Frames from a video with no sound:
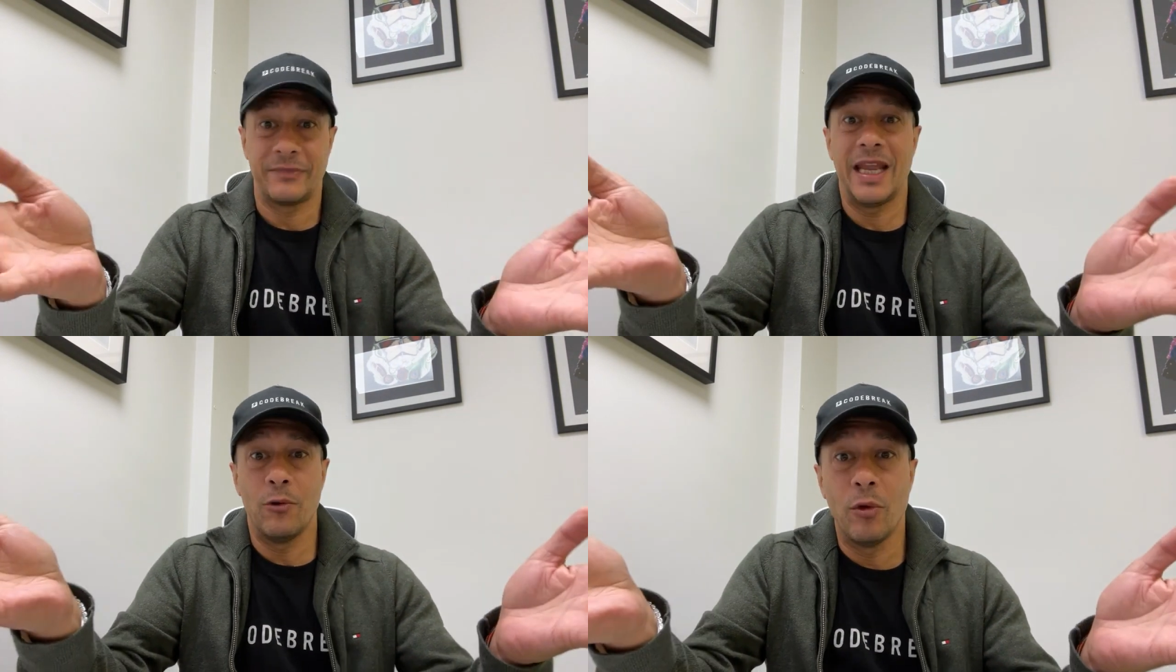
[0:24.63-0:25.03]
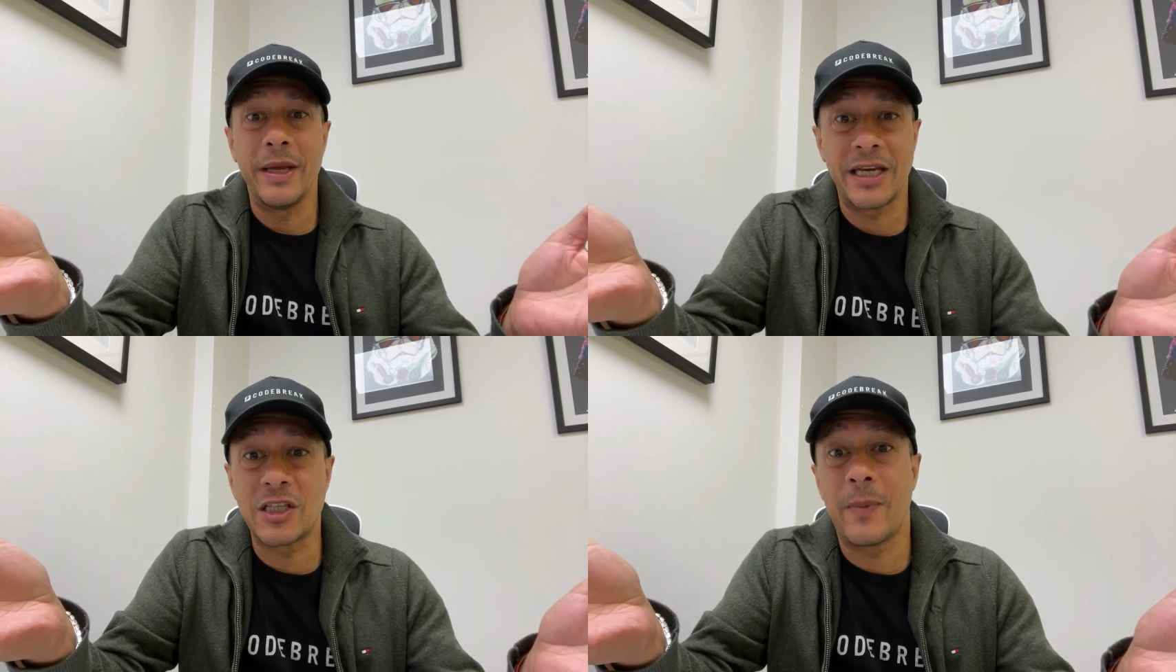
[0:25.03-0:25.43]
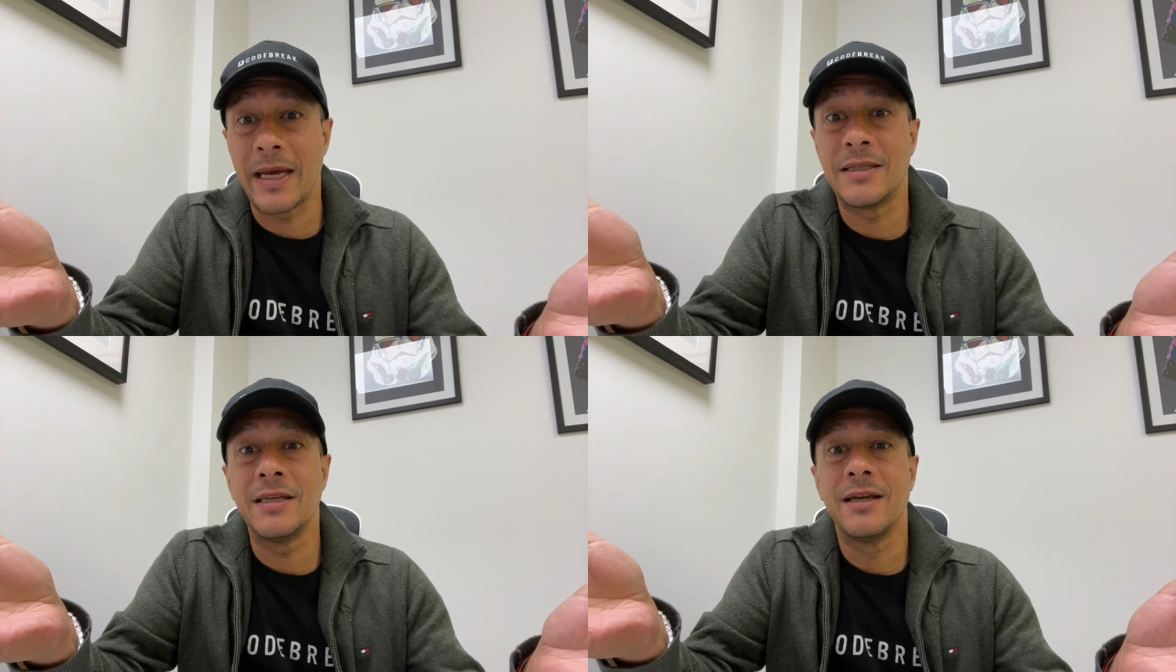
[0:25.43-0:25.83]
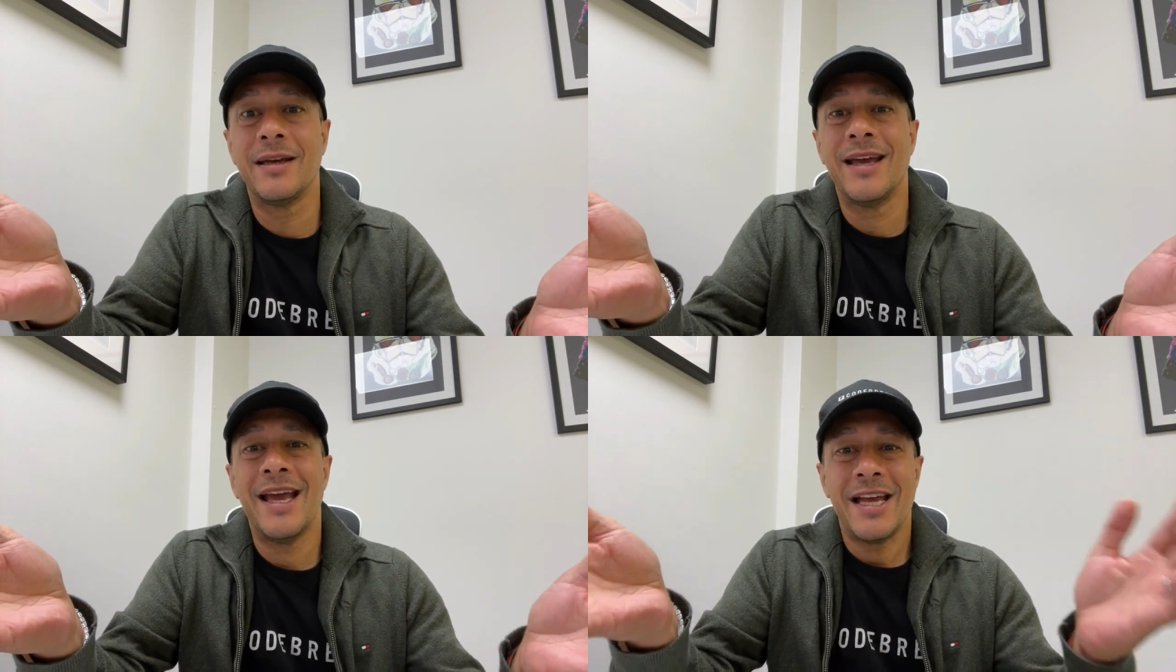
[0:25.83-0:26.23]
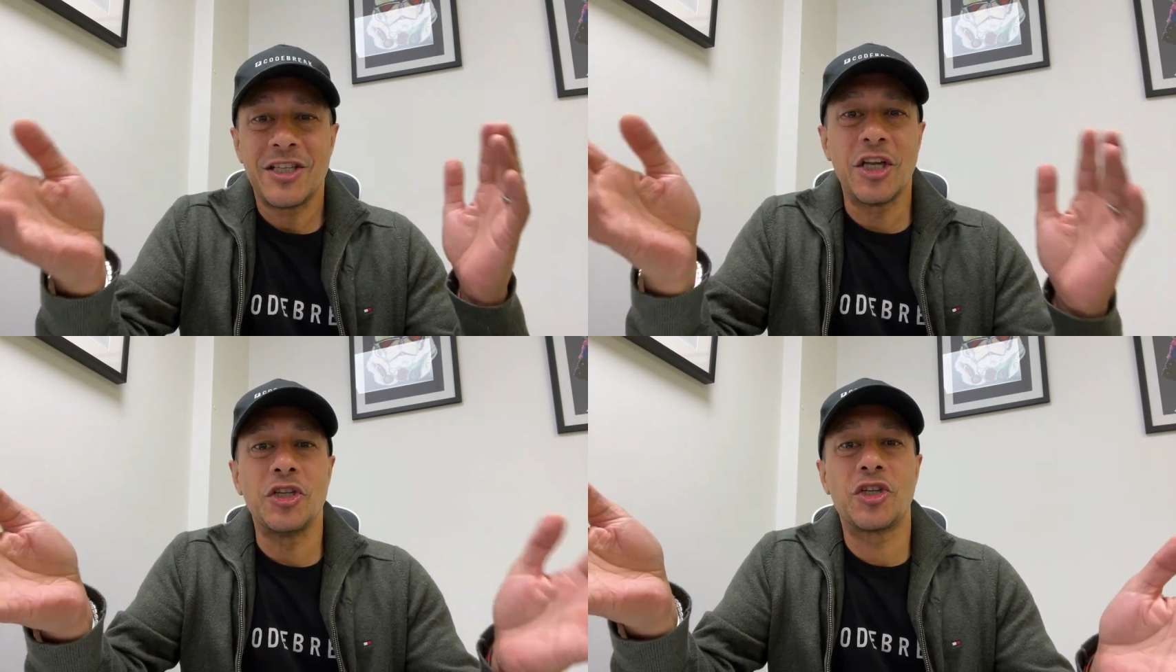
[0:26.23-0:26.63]
it will be expected.
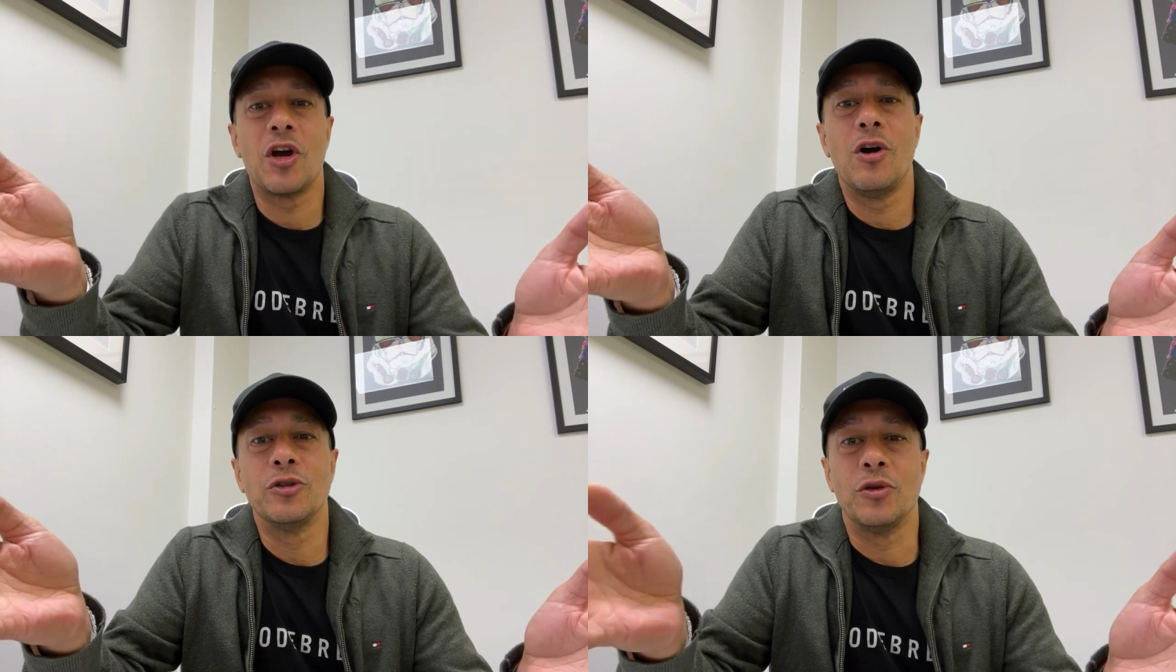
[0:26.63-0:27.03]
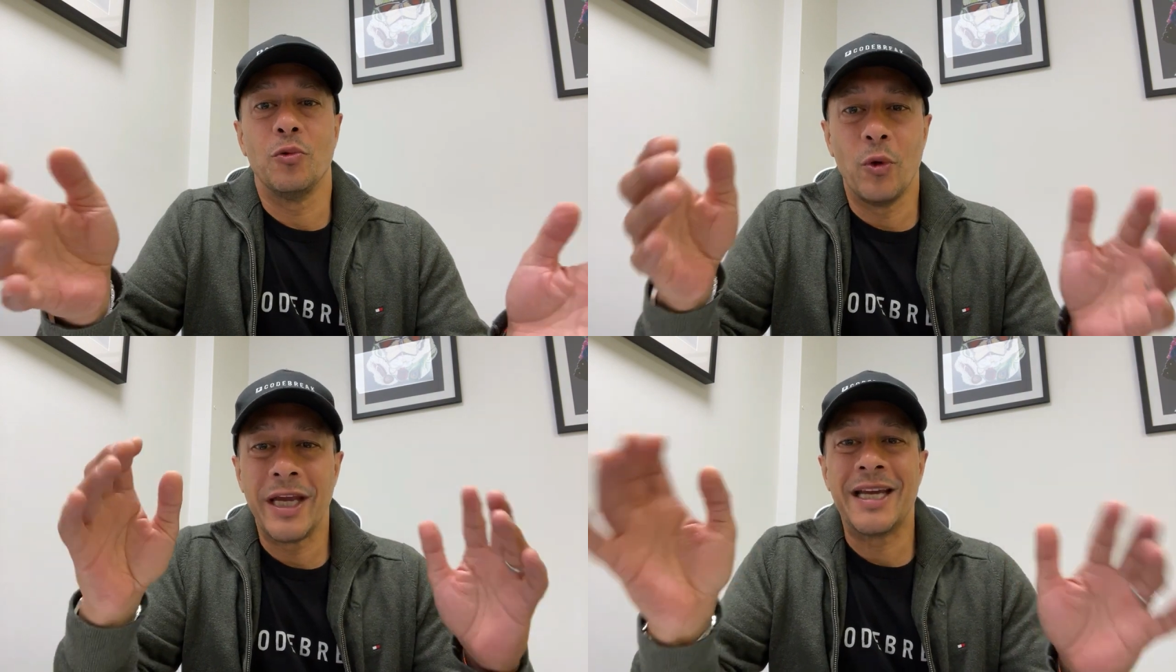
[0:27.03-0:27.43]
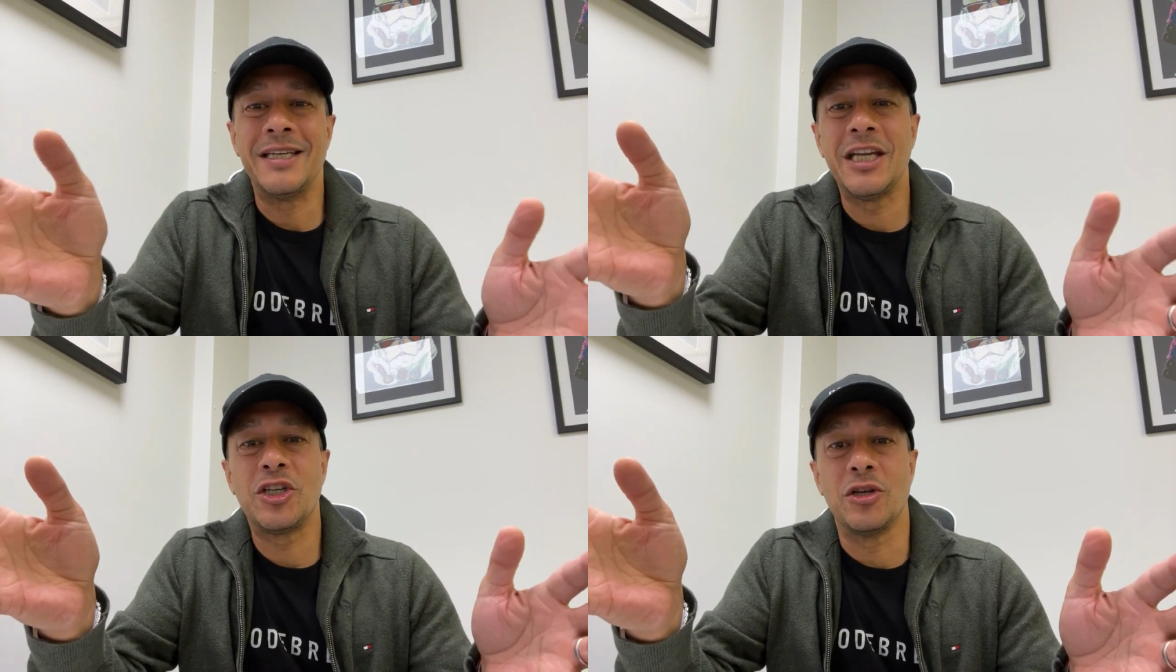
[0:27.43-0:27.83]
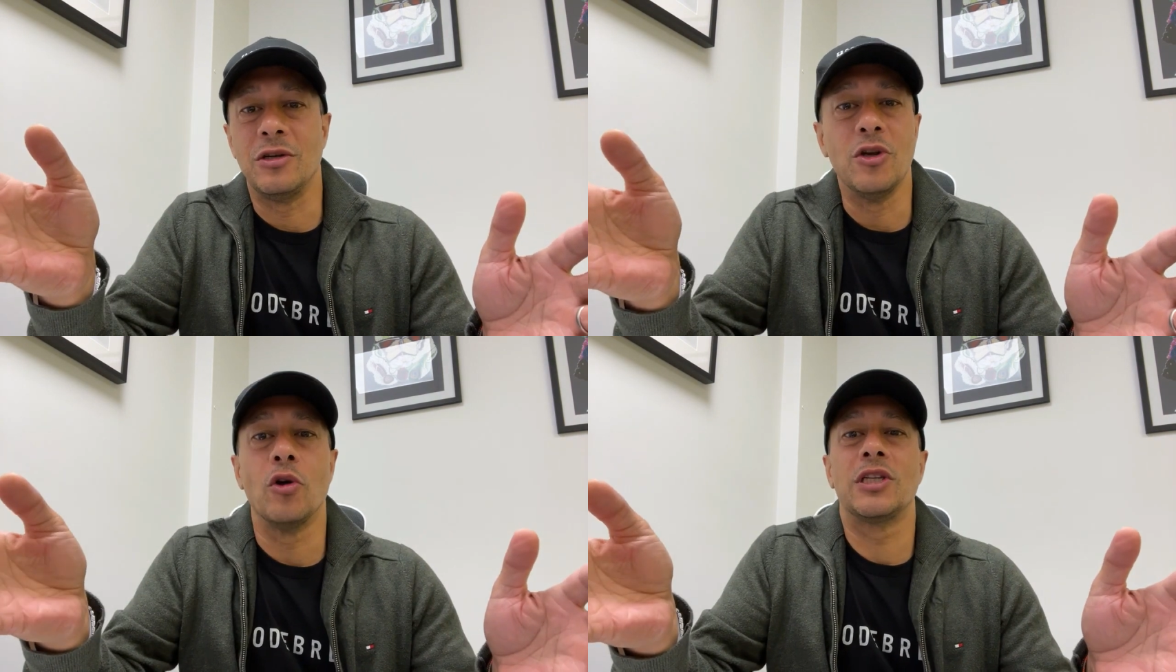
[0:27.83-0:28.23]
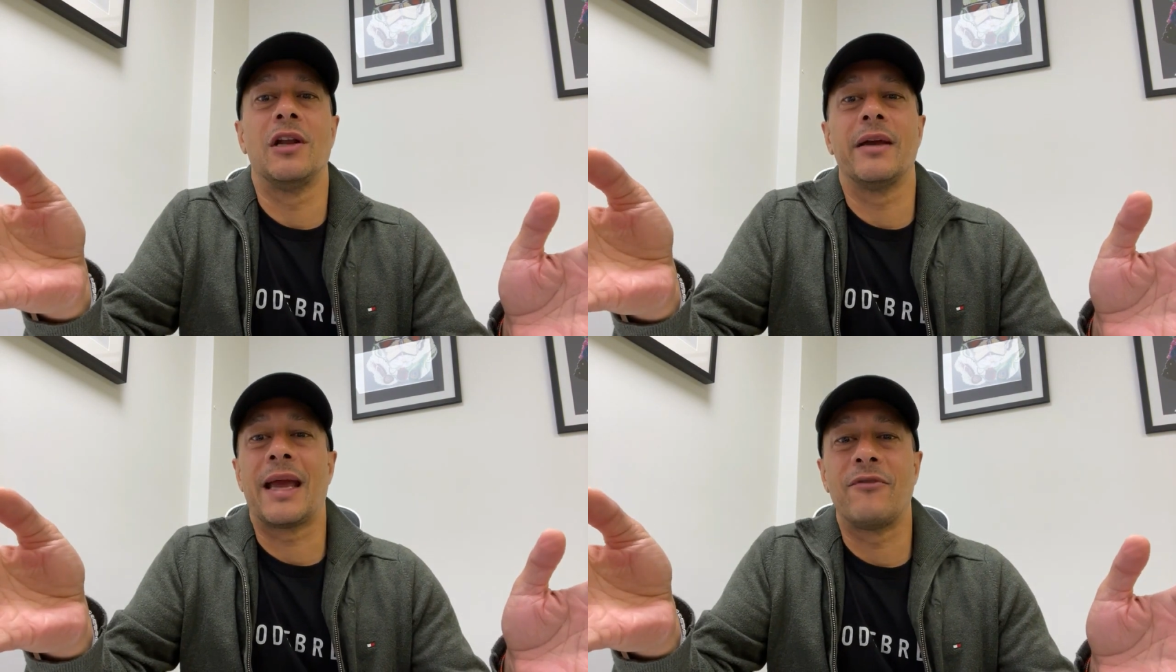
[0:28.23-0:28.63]
Since childhood, we're conditioned not to
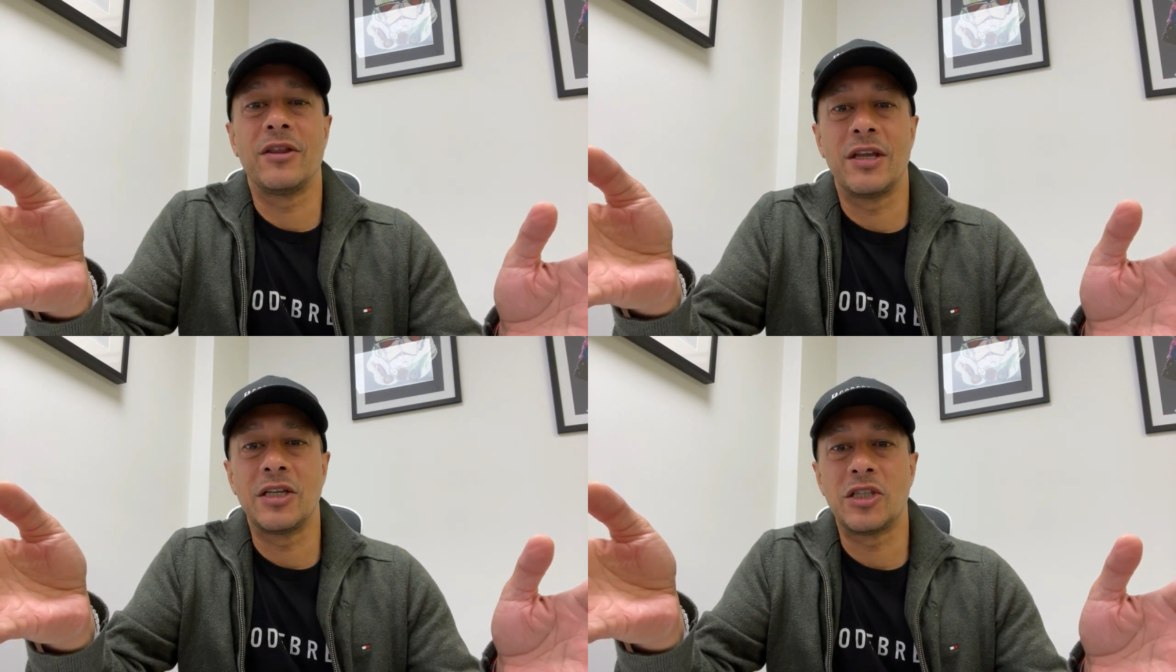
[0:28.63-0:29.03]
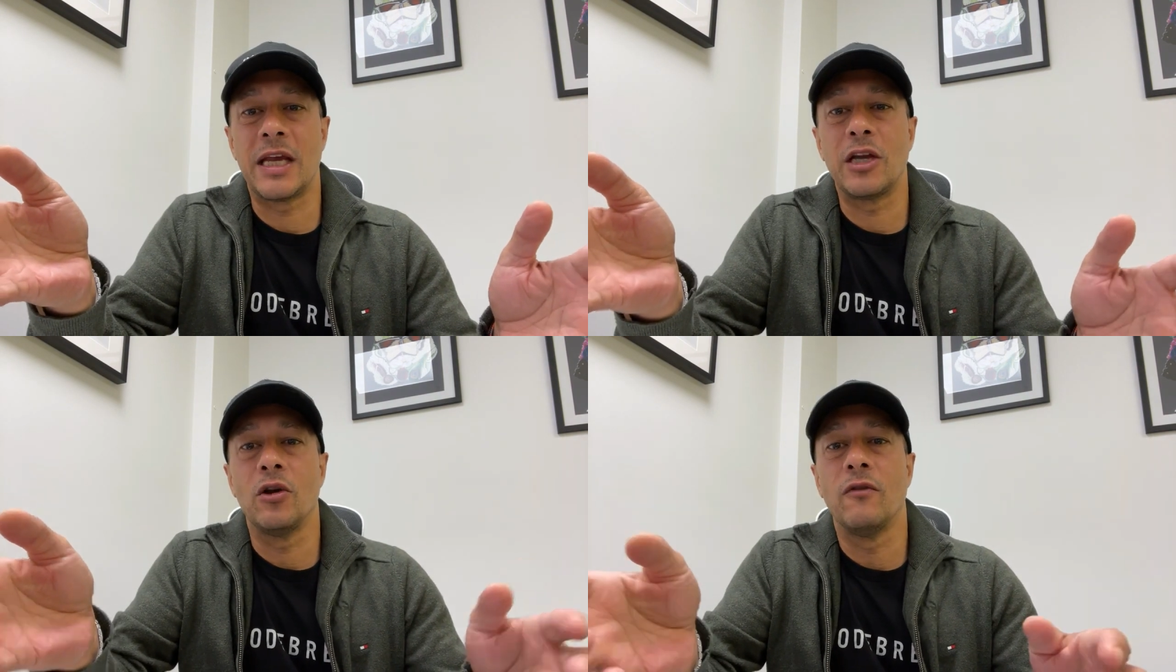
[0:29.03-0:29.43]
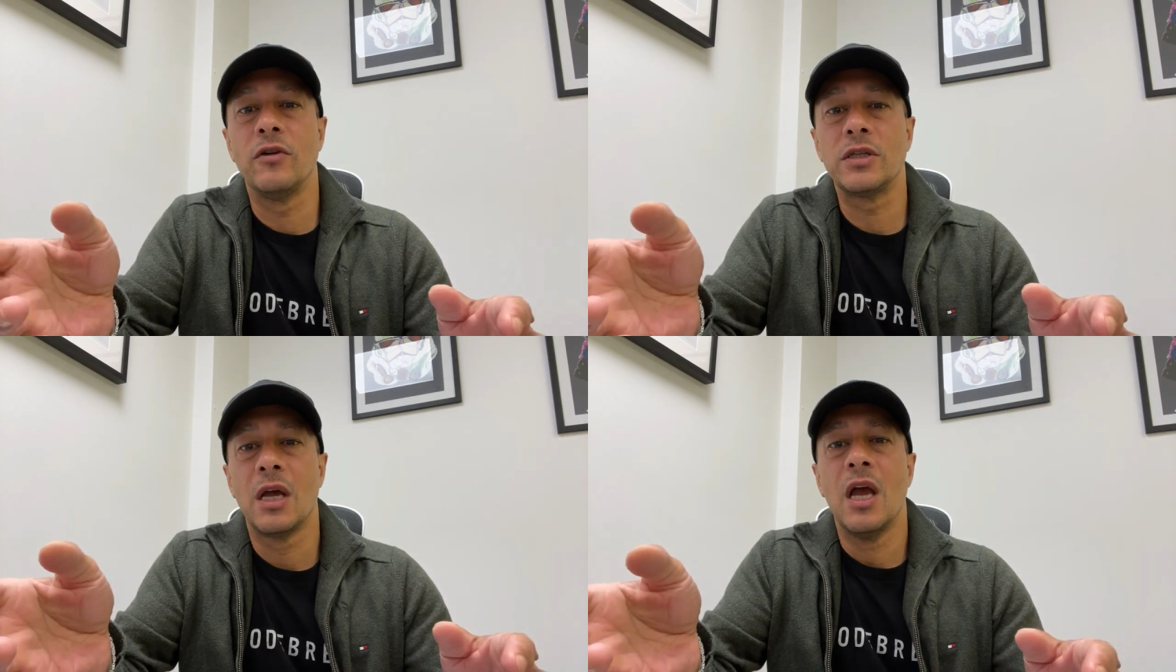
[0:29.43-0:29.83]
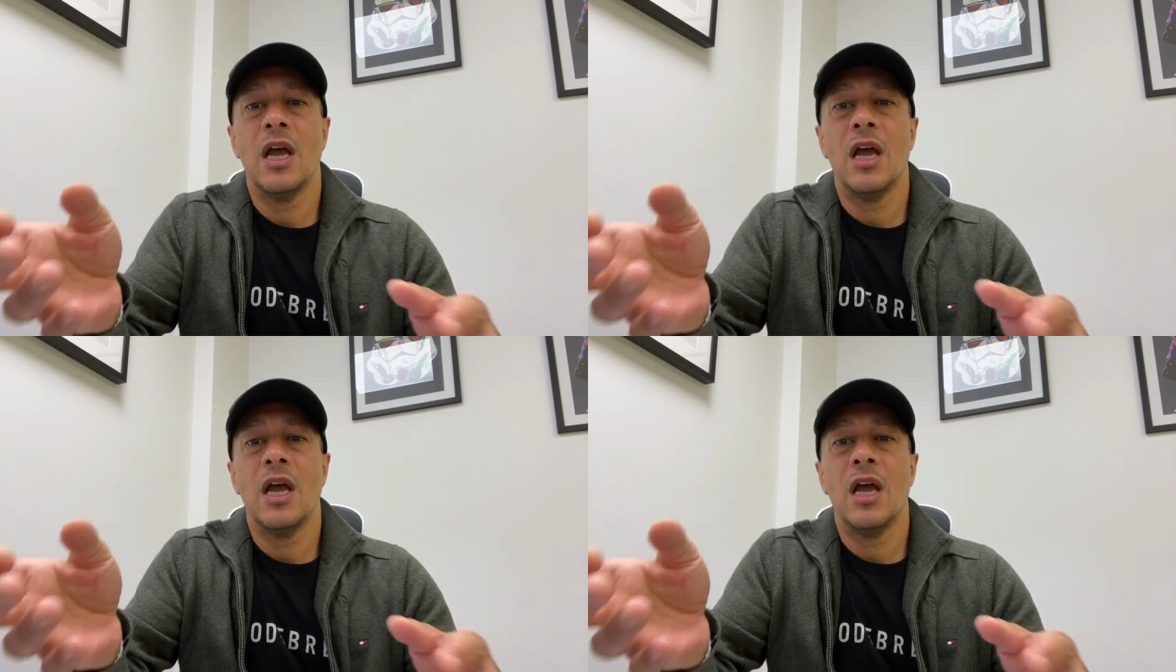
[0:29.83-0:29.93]
like having things taken off us.